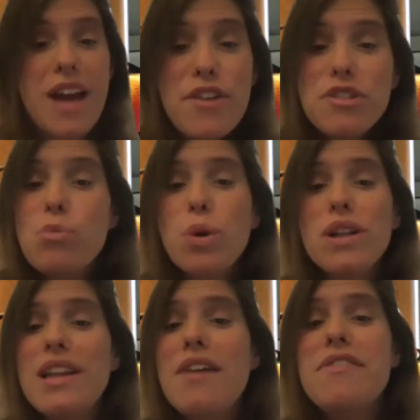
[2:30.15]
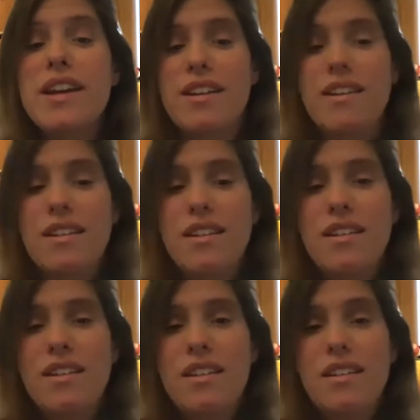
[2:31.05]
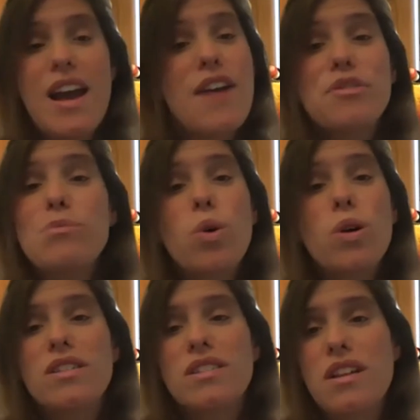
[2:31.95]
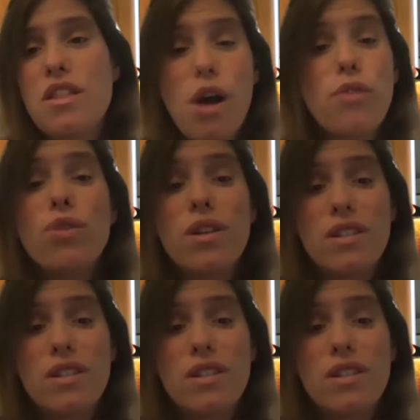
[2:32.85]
ever more loving, ever more thoughtful.